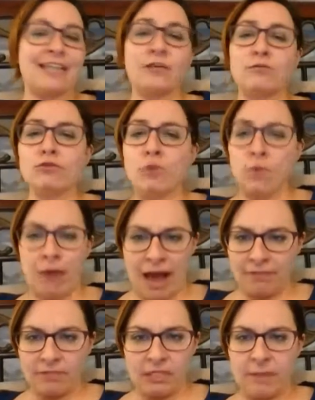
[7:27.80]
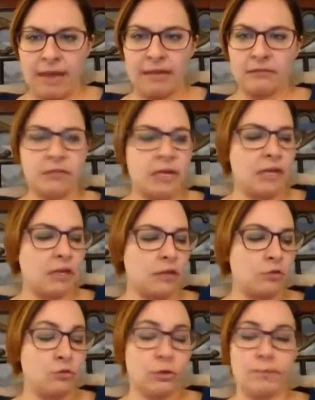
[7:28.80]
you don't have to spend an
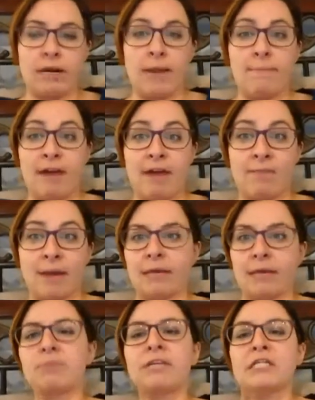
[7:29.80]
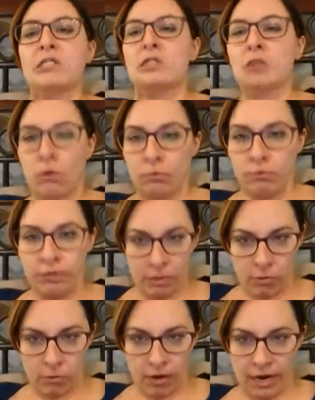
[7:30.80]
exorbitant amount of money. Please don't. We
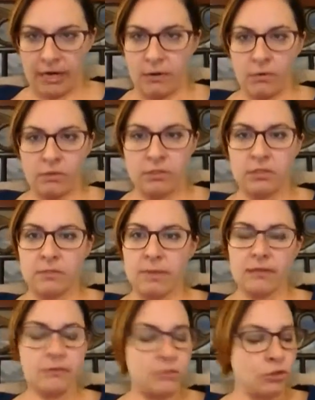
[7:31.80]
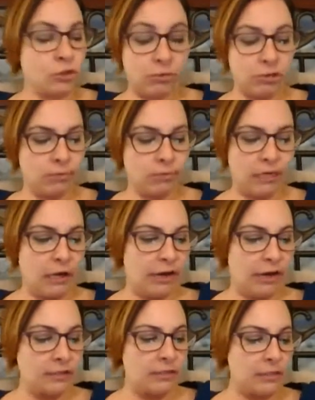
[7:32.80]
don't want anyone to spend too much money
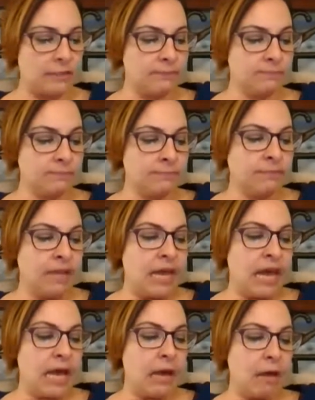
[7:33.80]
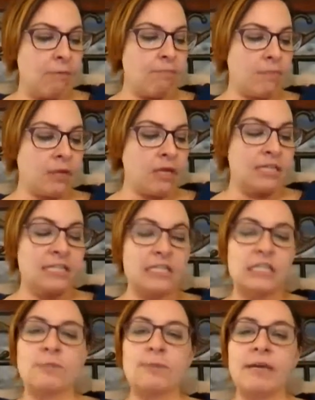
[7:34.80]
on us. Um,
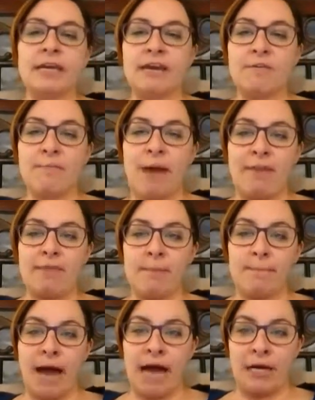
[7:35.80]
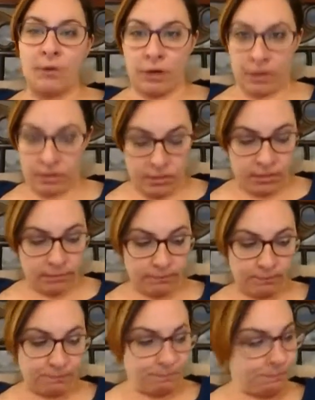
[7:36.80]
speaking of Bath and Body Works
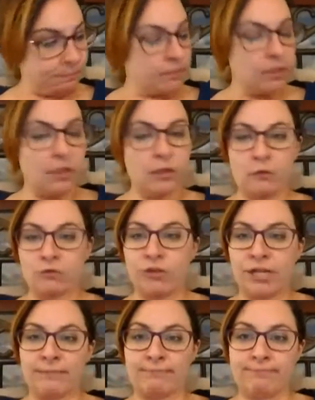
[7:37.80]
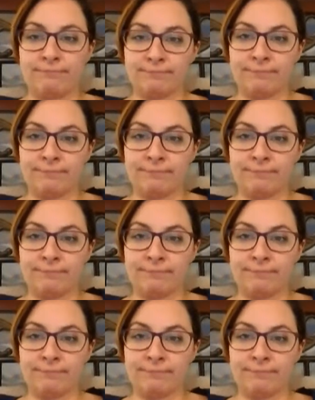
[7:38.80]
lotion,